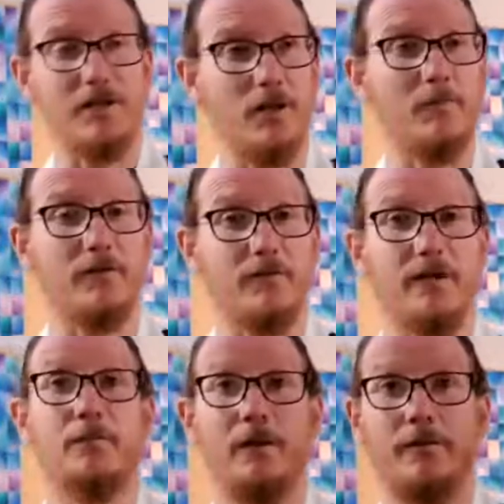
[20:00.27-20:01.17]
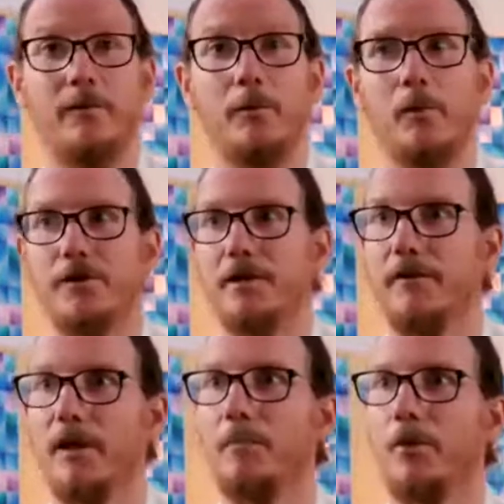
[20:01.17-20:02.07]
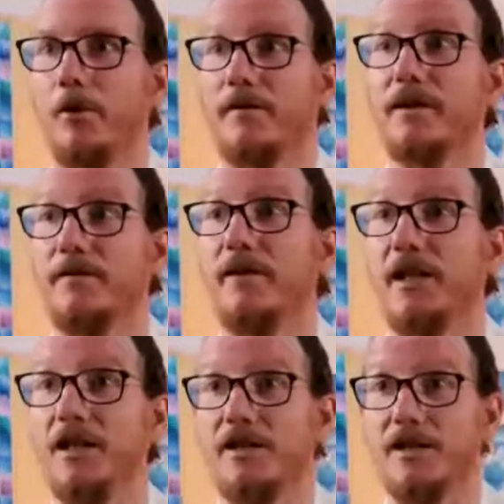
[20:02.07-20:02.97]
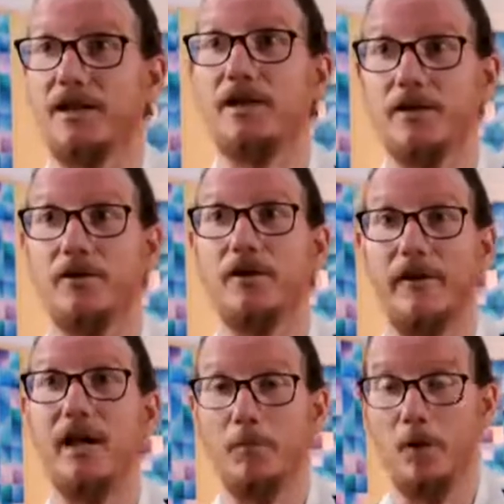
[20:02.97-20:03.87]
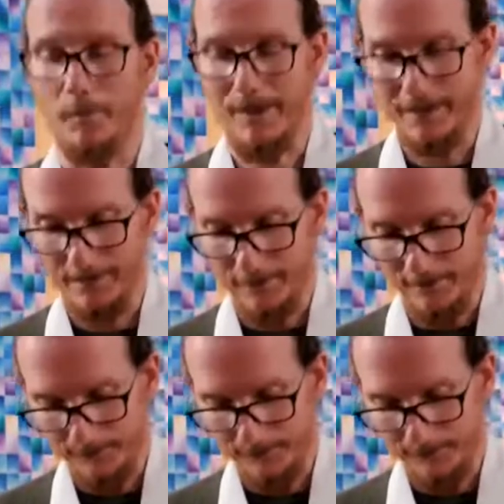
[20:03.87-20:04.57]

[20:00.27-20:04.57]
in terms of if you want to develop more of this fearlessness, to develop more metta.